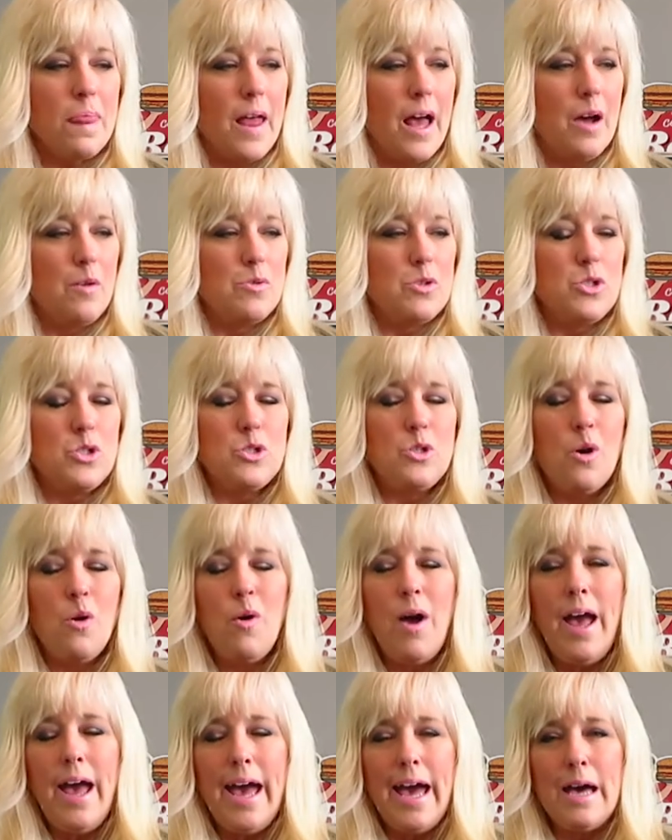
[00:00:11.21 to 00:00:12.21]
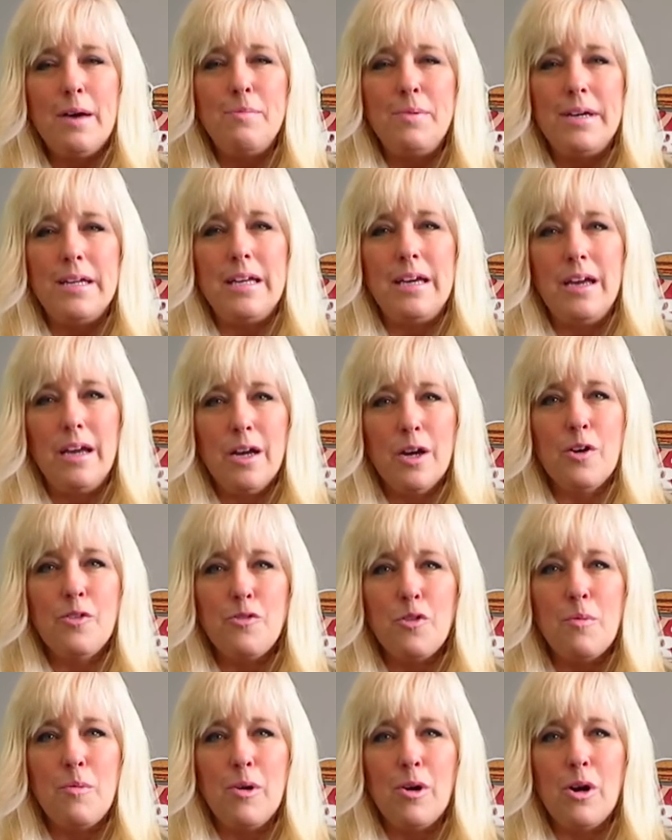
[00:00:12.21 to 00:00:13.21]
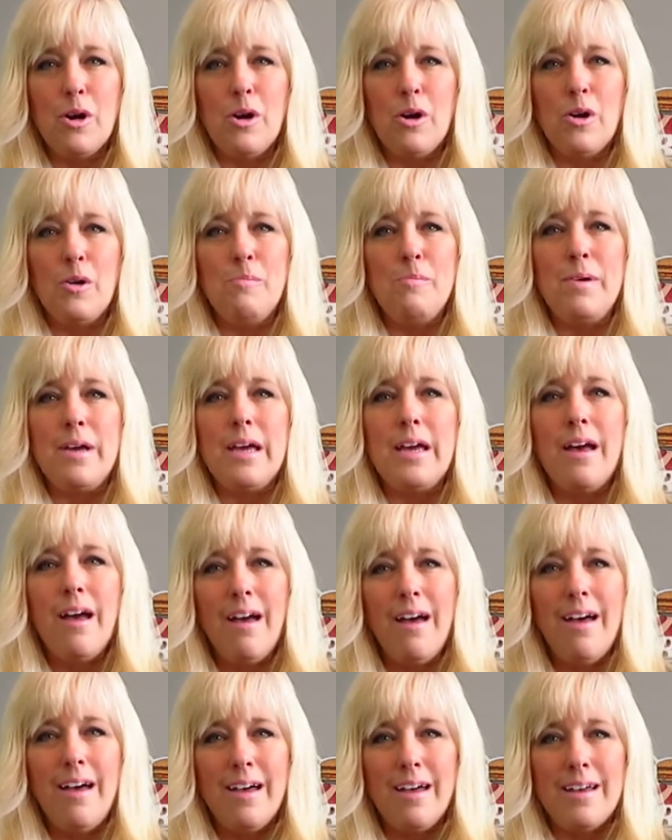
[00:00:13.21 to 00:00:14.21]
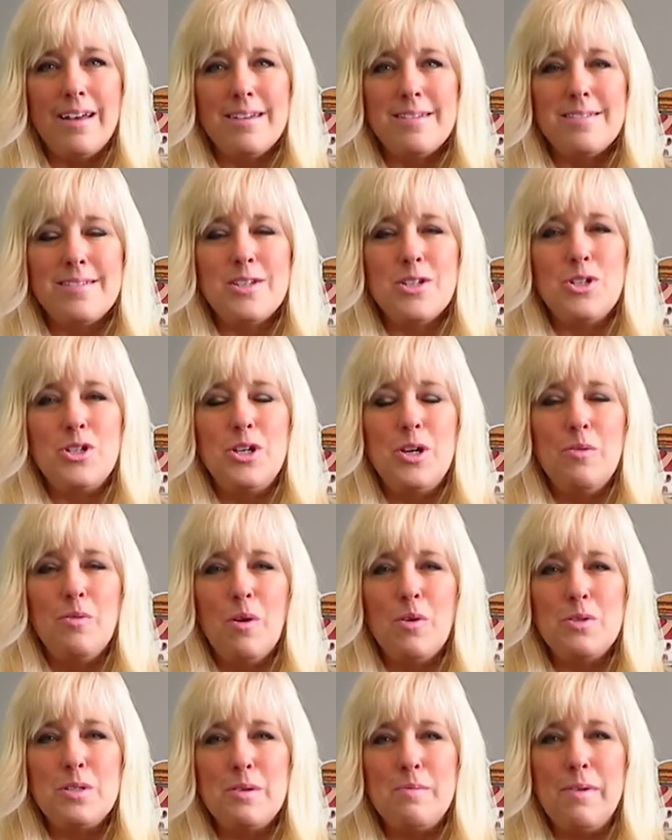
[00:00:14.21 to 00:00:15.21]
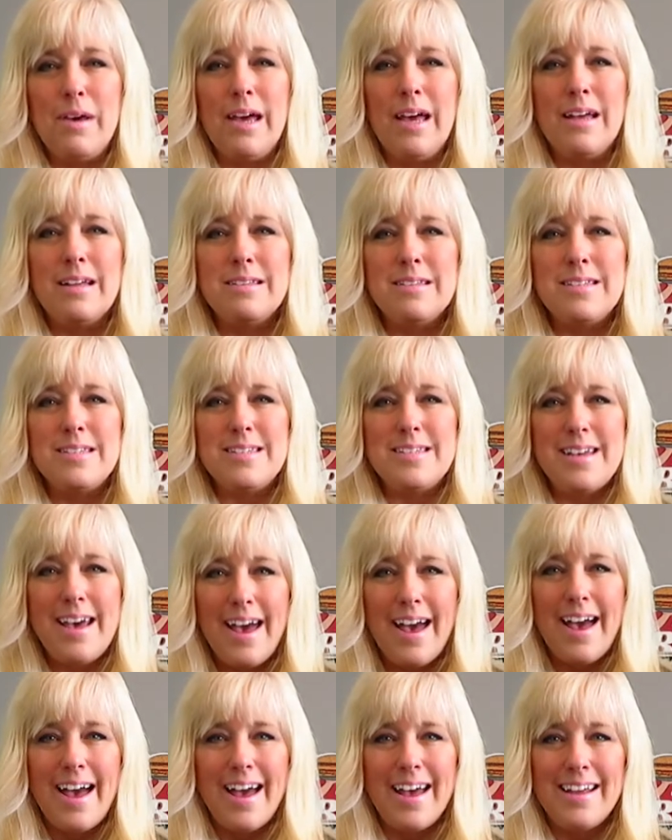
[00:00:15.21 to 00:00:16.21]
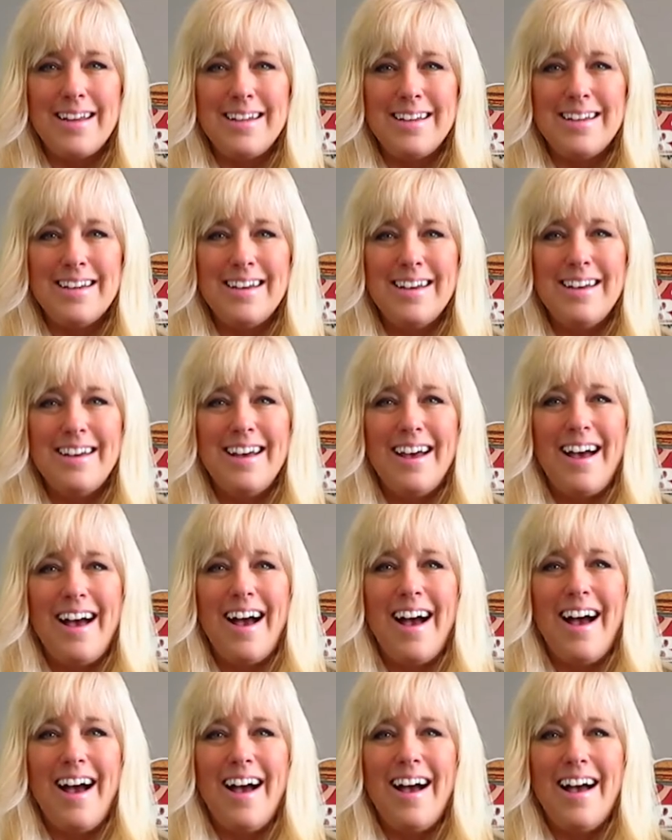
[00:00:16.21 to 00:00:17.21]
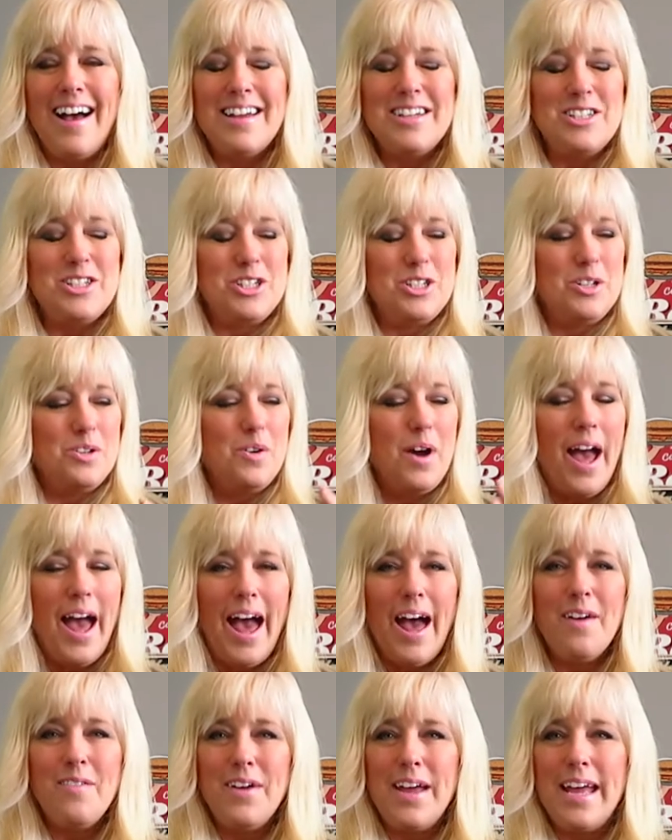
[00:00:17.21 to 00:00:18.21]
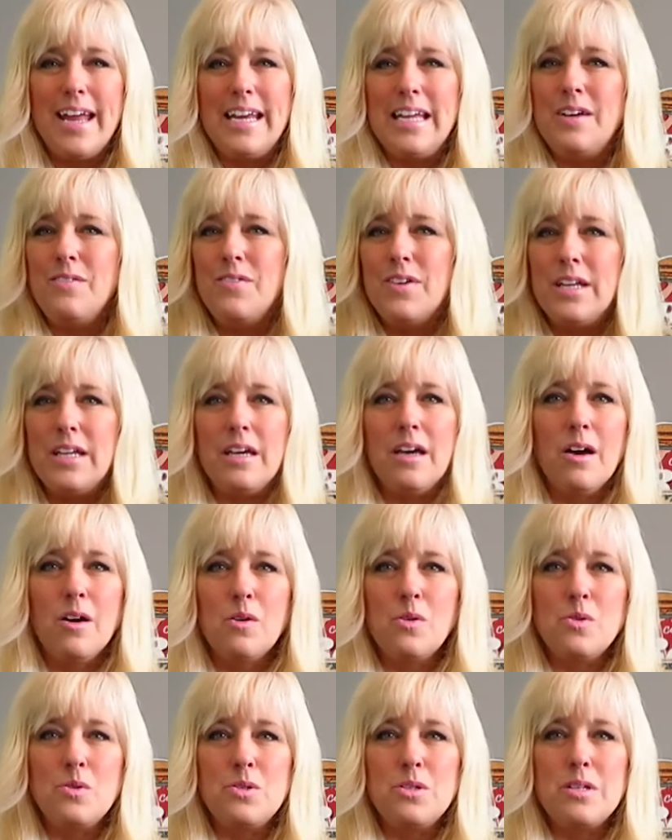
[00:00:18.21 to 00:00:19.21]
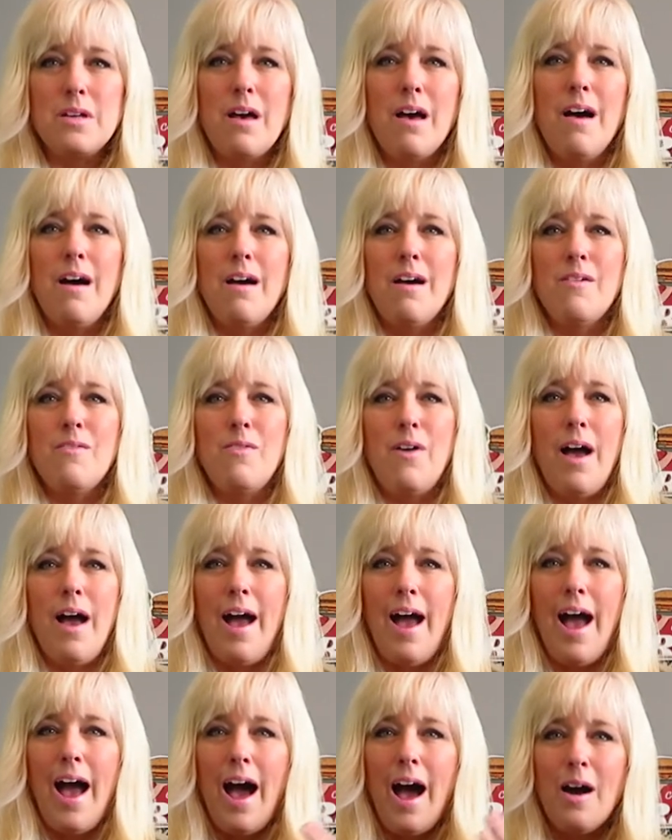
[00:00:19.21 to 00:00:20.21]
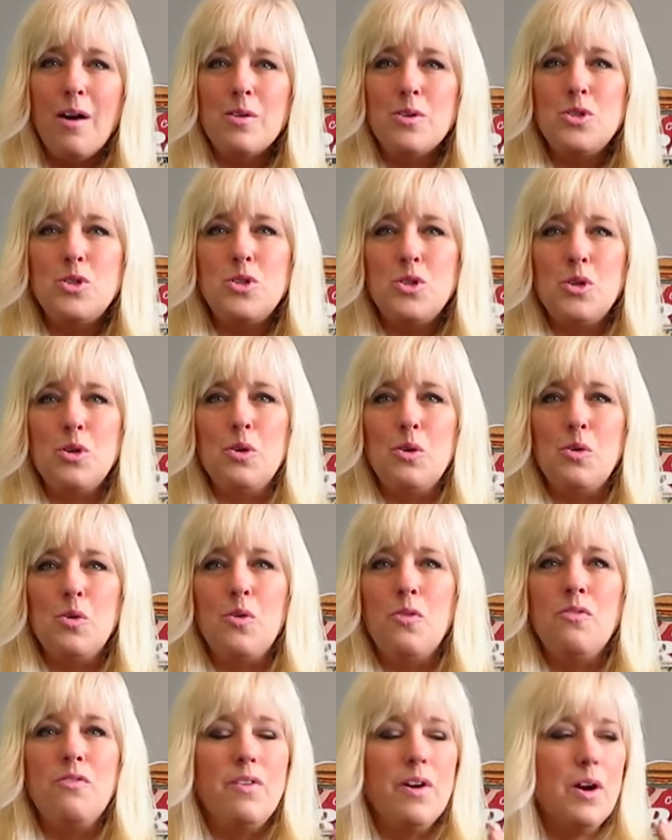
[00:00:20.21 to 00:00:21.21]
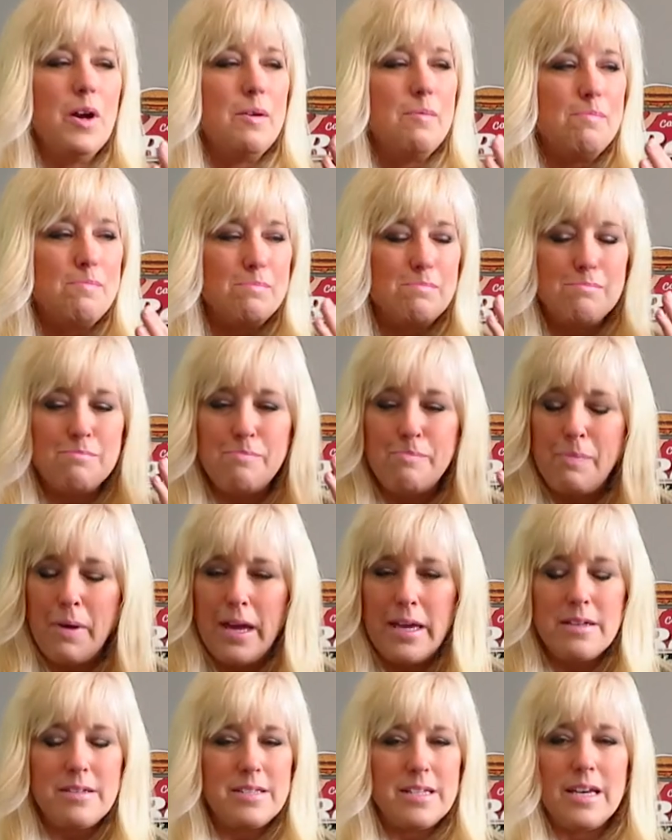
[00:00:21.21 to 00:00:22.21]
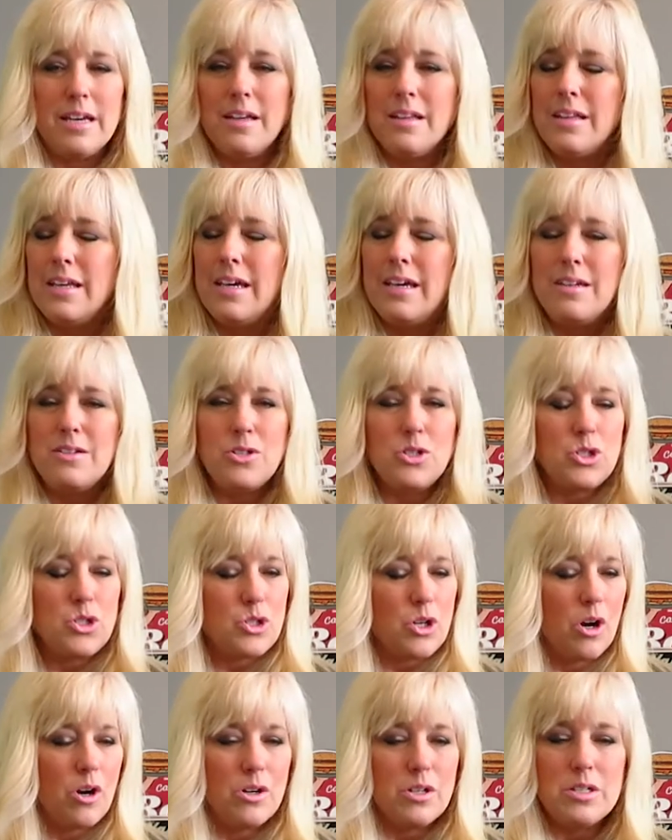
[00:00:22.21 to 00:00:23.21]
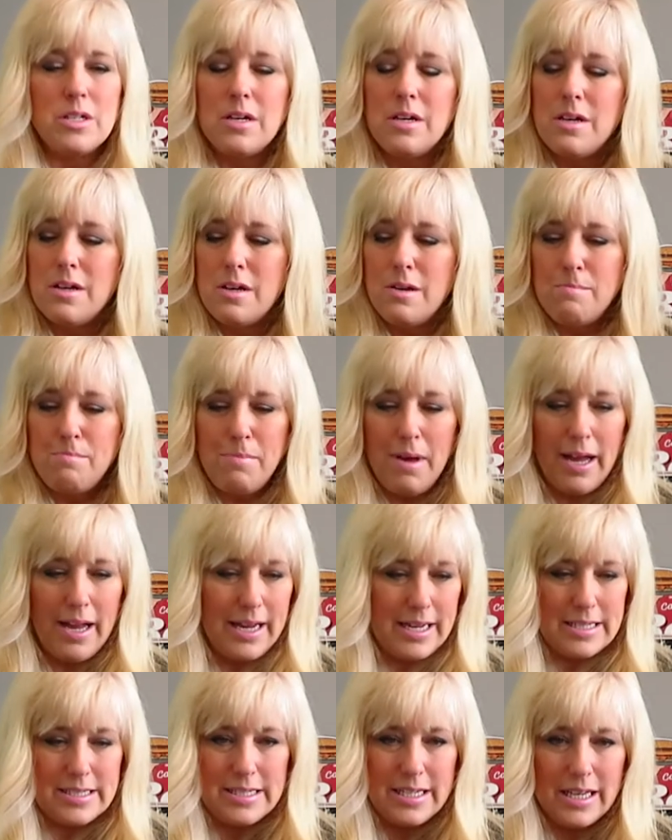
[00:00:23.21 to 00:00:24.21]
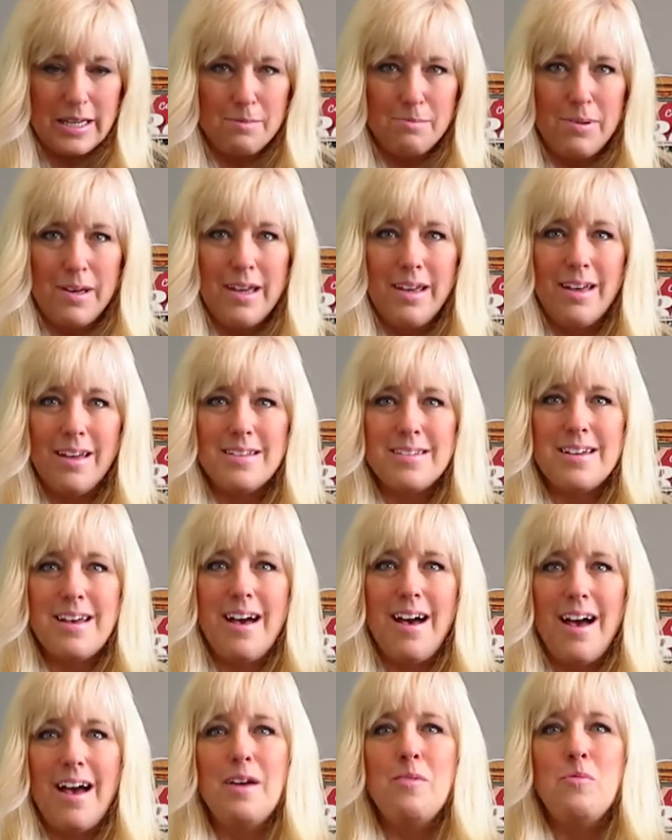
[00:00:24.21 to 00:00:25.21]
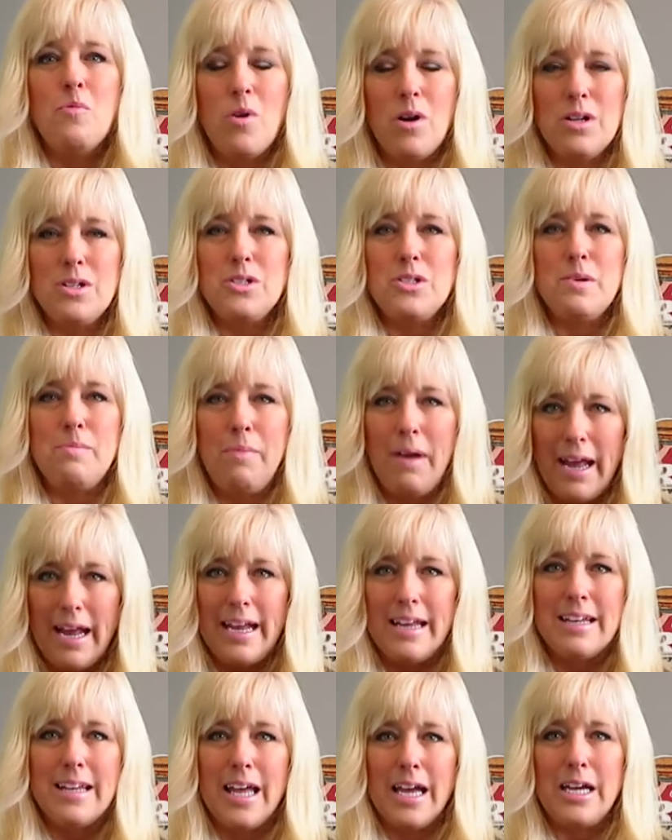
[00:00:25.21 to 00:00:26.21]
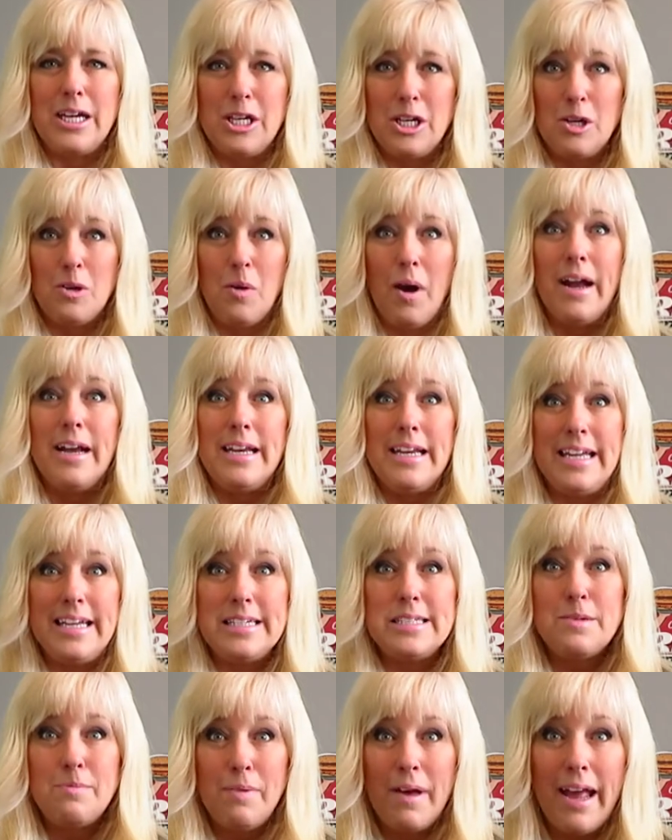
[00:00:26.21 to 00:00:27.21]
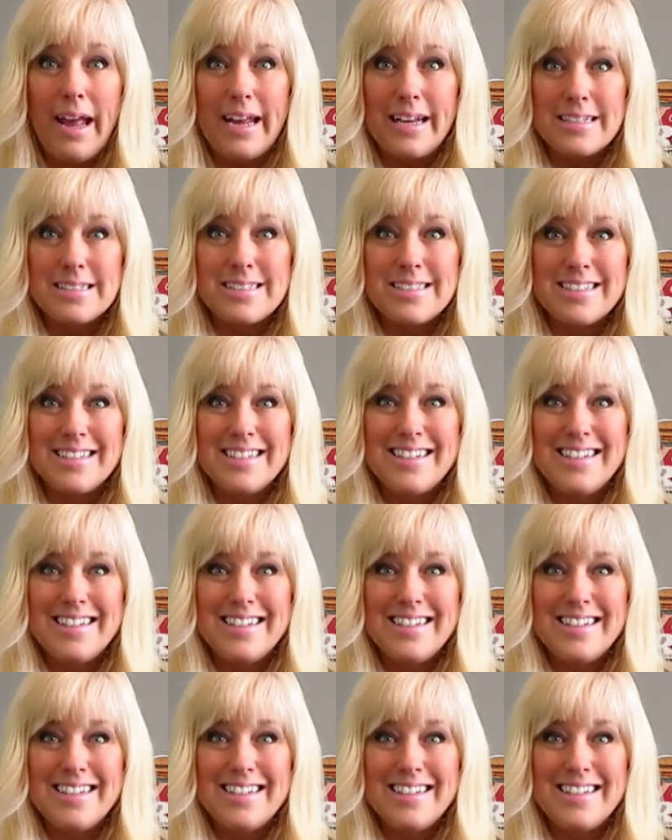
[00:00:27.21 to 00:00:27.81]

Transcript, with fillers: I was so happy to hear from her because she wrote to me and said, uh, do you have any videos of how to very basically start painting? Because I want to paint like you. I need to paint.